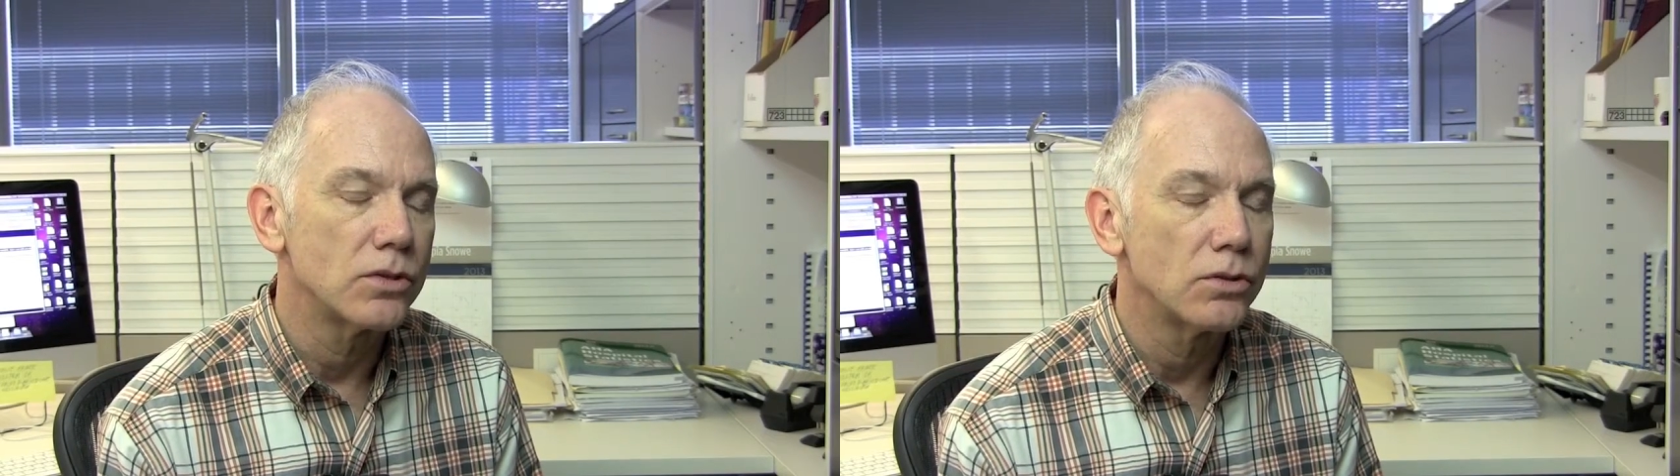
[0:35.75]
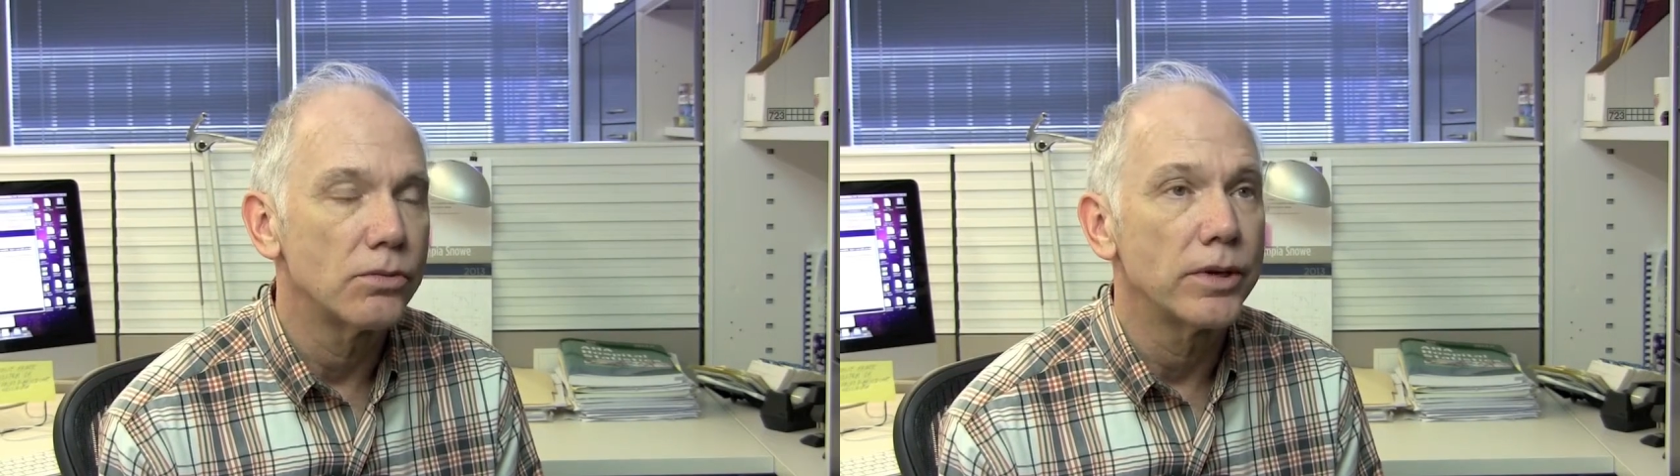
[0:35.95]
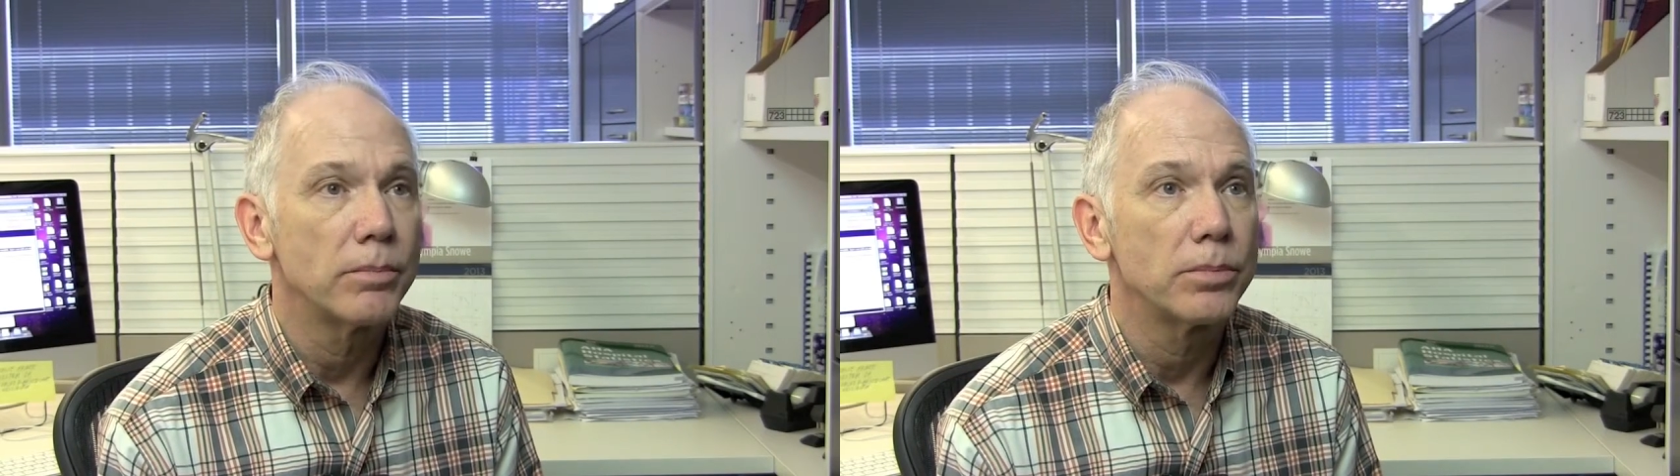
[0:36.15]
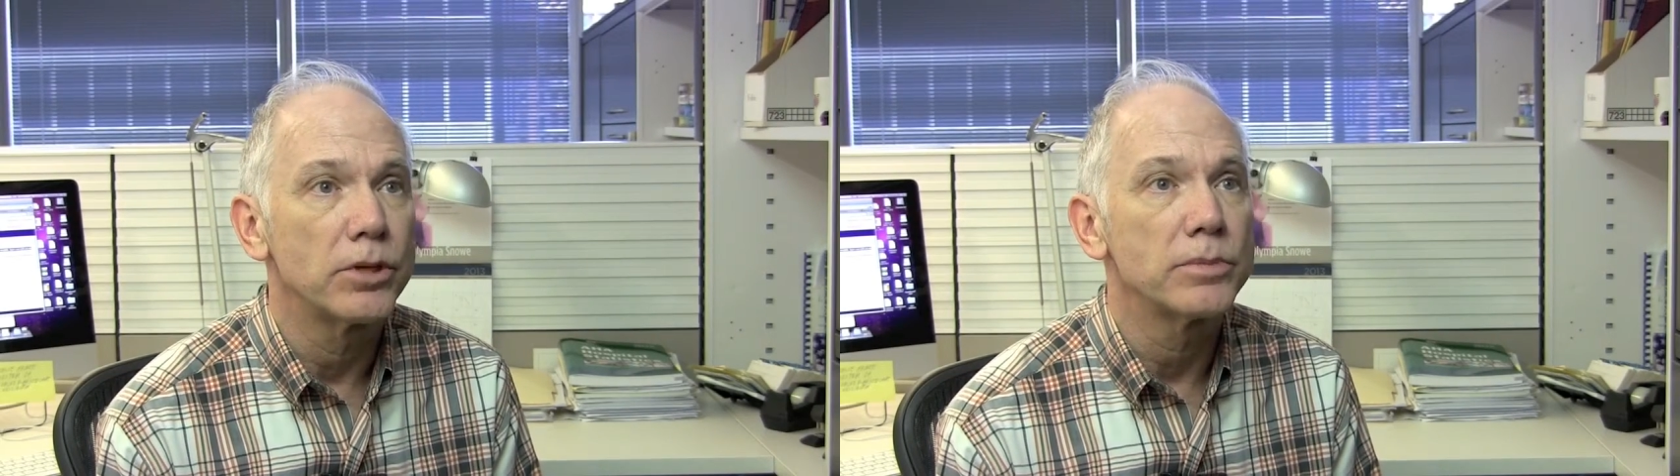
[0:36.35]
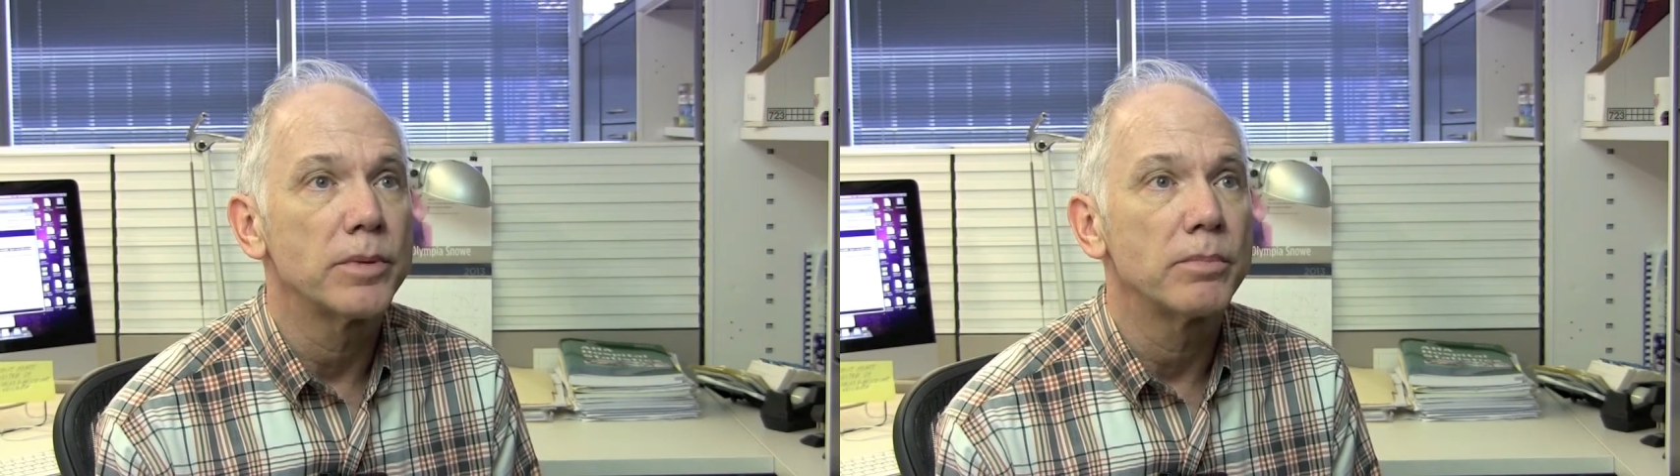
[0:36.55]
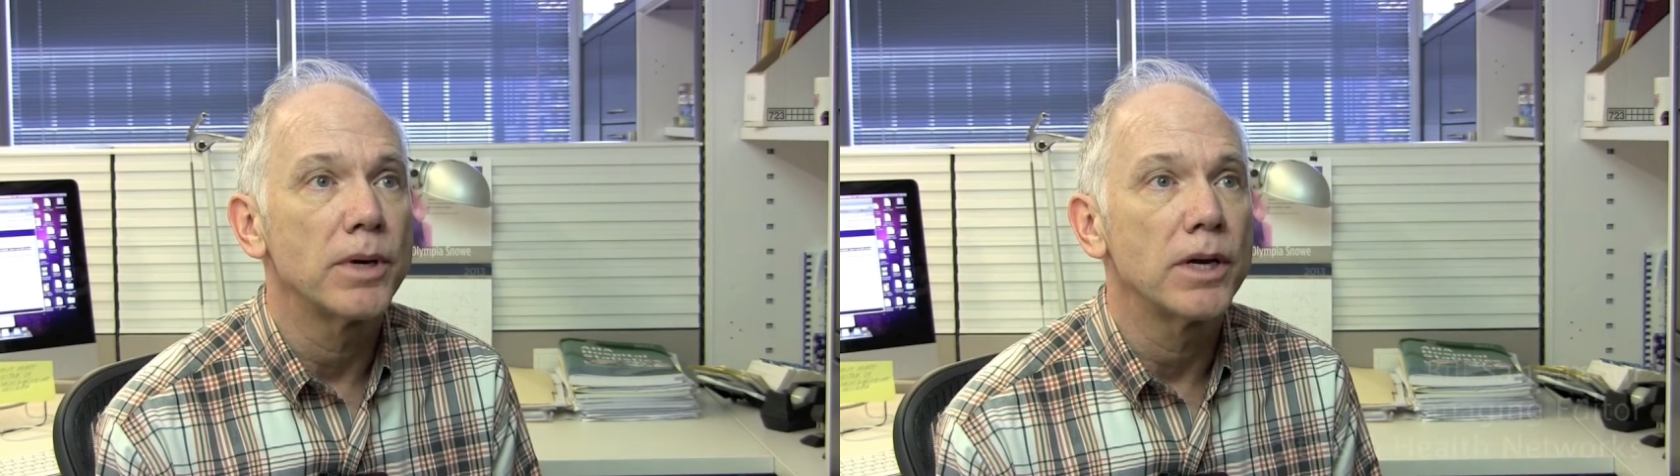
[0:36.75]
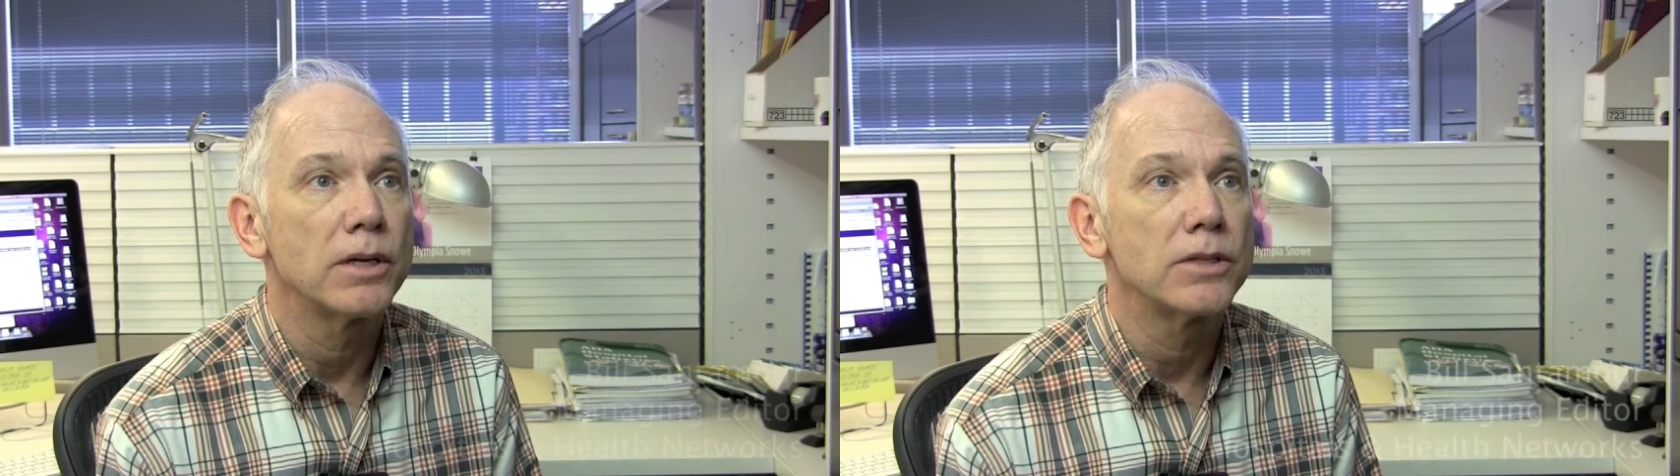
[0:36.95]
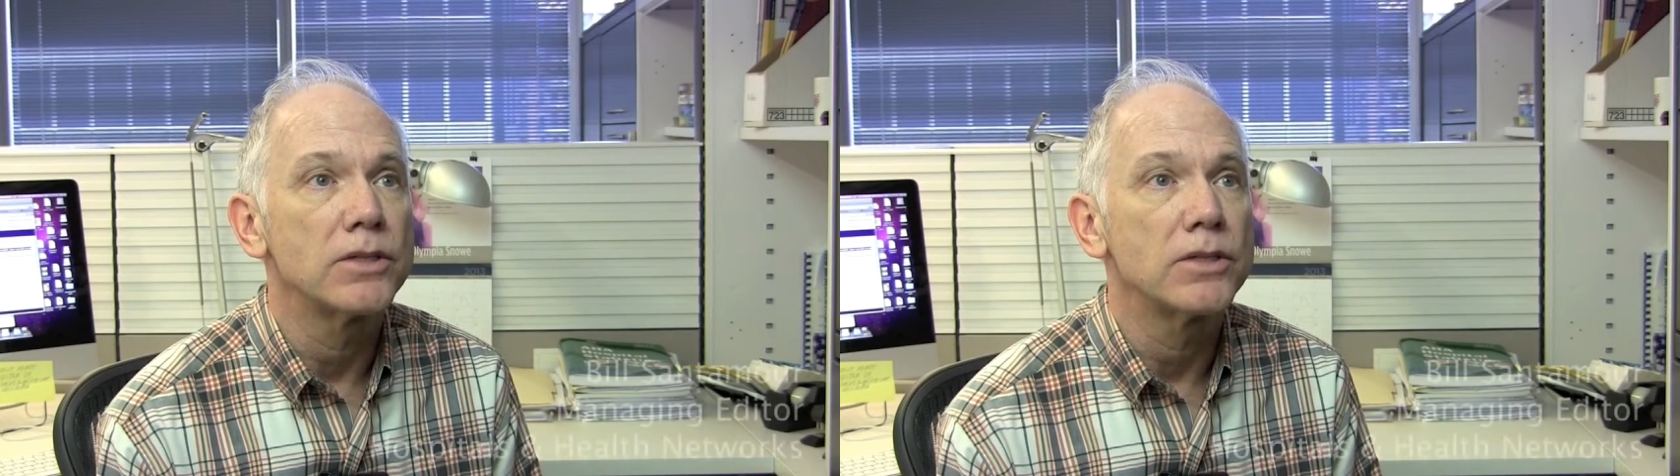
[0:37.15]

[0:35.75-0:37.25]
new reimbursement model